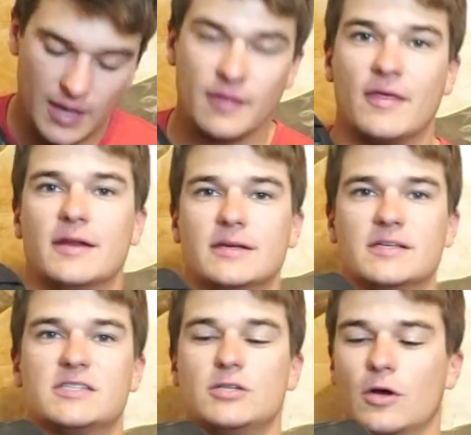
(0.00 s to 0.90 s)
that
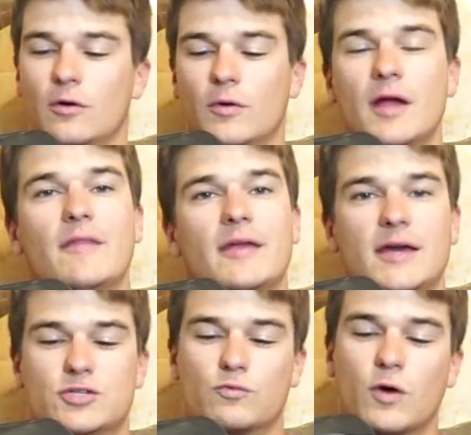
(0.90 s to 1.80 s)
is, you know, that
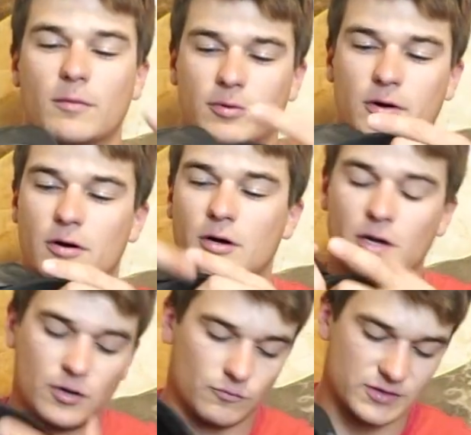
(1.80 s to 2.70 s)
nice rubber
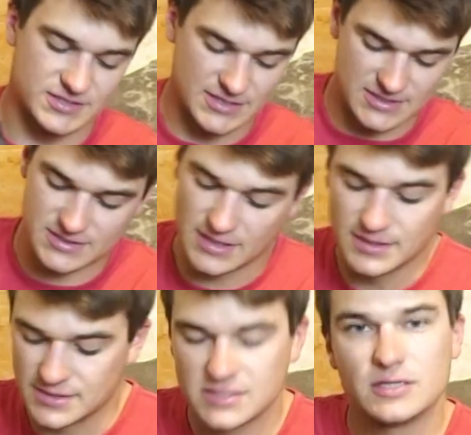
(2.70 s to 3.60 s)

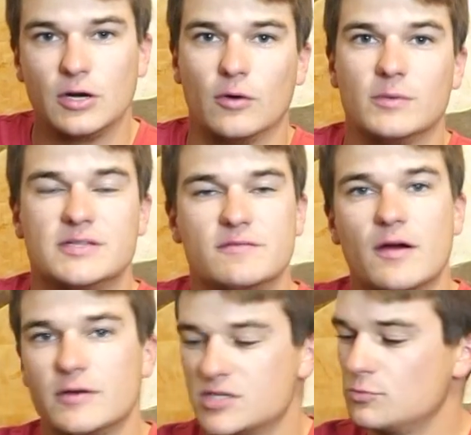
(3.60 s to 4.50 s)
resistance, you know, it's
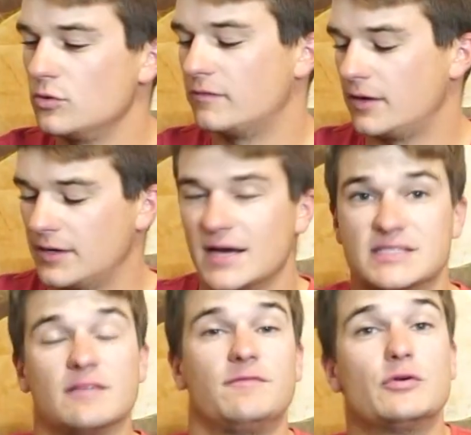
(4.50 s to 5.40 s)
very smooth, very
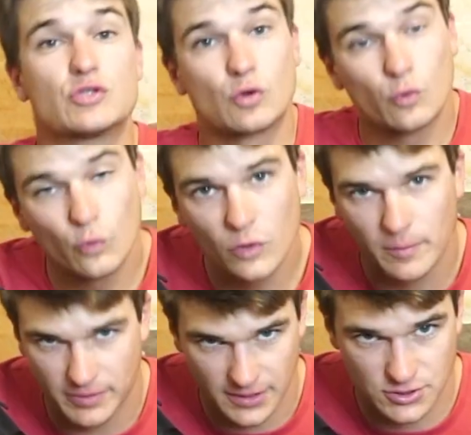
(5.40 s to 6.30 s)
nice. It feels cool
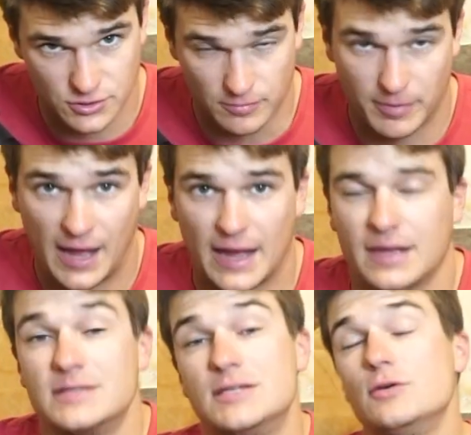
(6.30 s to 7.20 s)
up against your back
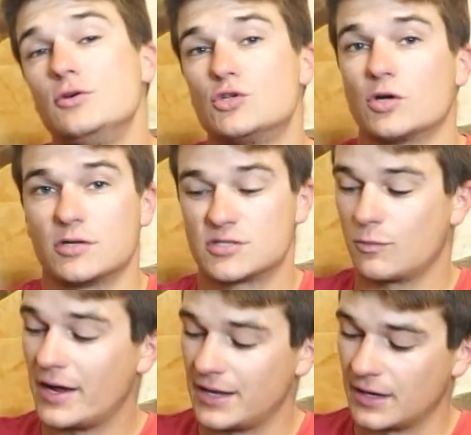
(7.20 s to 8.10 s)
until you start
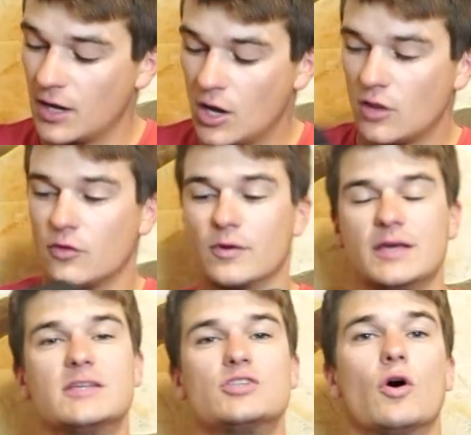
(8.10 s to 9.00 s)
sweating. There
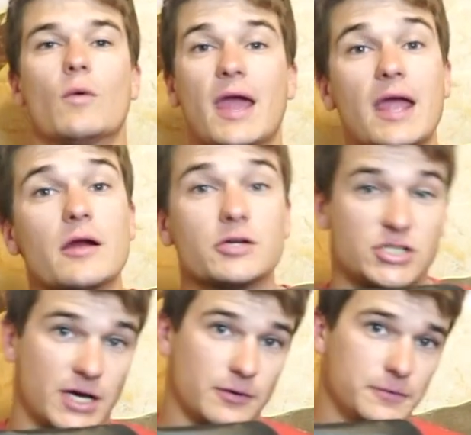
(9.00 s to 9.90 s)
is no air
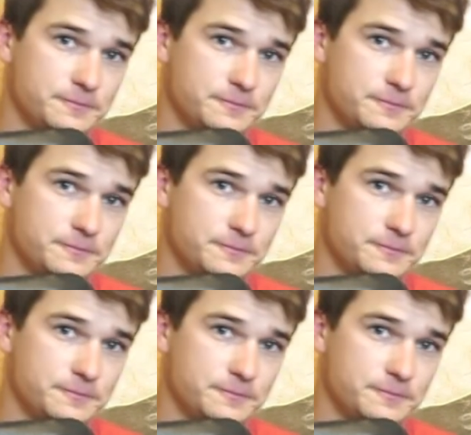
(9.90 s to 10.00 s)
channel.